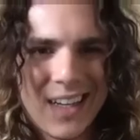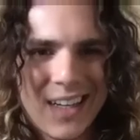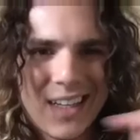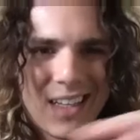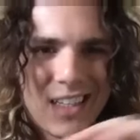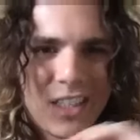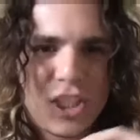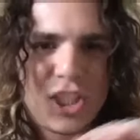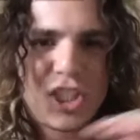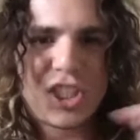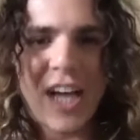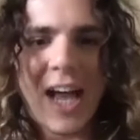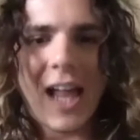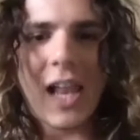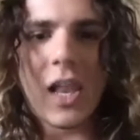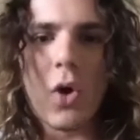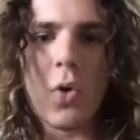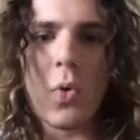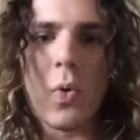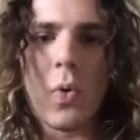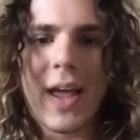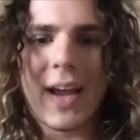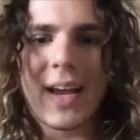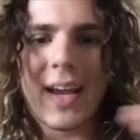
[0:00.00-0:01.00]
shallow
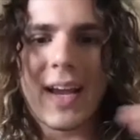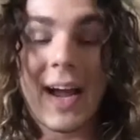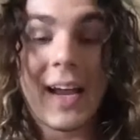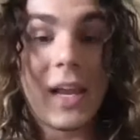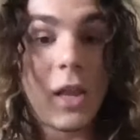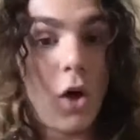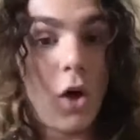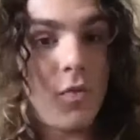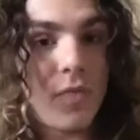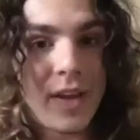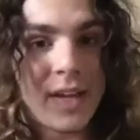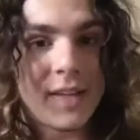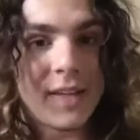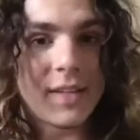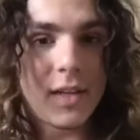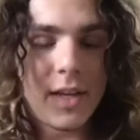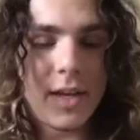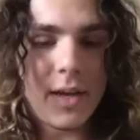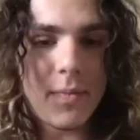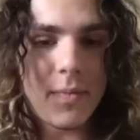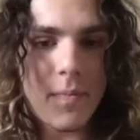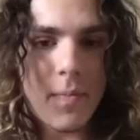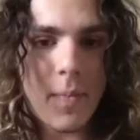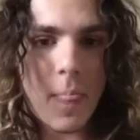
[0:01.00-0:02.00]
like i love
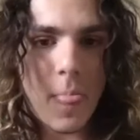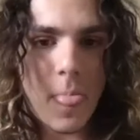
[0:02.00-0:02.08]
italy